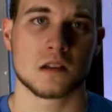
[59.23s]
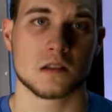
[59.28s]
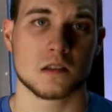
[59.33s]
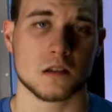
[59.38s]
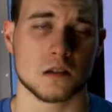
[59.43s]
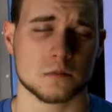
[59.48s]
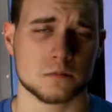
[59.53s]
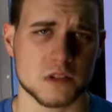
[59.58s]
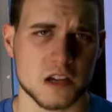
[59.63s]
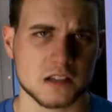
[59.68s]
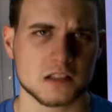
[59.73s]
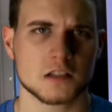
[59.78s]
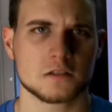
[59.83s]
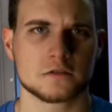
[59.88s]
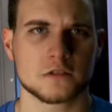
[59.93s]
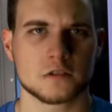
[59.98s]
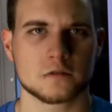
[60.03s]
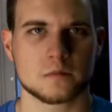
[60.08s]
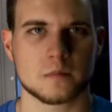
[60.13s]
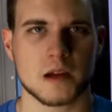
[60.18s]
The
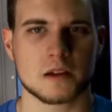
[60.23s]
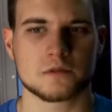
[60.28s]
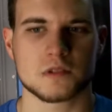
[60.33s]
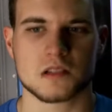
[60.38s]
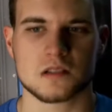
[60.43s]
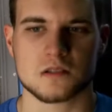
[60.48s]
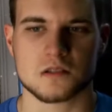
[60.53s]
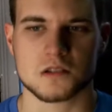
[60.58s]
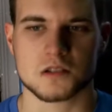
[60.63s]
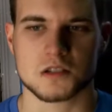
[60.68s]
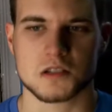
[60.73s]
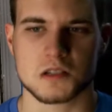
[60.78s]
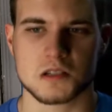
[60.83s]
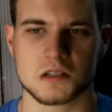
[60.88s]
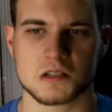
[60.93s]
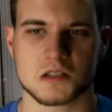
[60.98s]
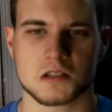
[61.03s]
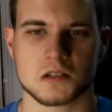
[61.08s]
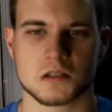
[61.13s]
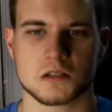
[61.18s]
objective of my research
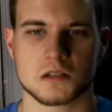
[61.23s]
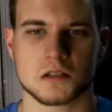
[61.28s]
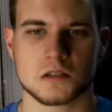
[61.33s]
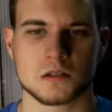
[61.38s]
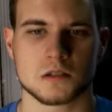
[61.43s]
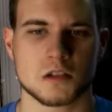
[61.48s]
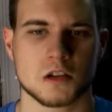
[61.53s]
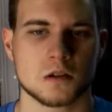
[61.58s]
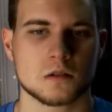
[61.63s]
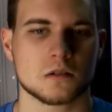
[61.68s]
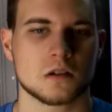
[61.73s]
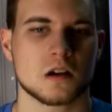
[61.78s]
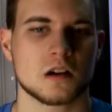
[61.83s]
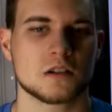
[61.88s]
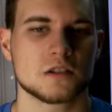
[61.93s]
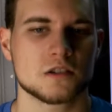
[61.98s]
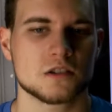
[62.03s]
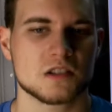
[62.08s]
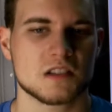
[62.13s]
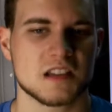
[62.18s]
is to
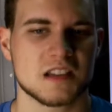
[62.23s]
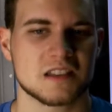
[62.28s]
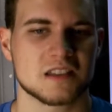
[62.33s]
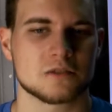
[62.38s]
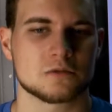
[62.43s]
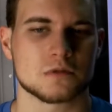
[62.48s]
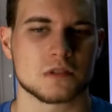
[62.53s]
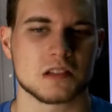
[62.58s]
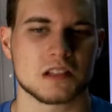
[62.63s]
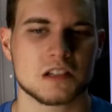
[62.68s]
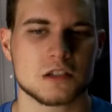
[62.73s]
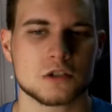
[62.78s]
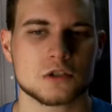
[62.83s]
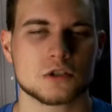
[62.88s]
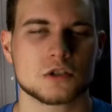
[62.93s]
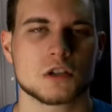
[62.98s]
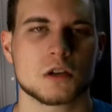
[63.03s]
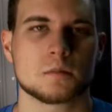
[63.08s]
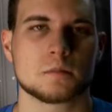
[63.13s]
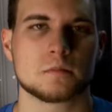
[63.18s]
understand the
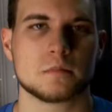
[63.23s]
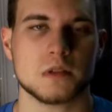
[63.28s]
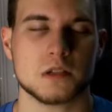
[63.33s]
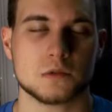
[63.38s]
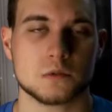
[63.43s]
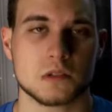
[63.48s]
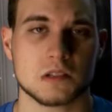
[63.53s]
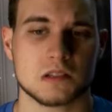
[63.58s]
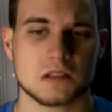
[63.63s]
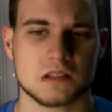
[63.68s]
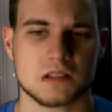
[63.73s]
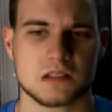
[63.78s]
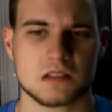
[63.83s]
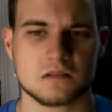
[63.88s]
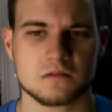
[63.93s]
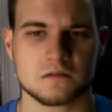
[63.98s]
relationship between this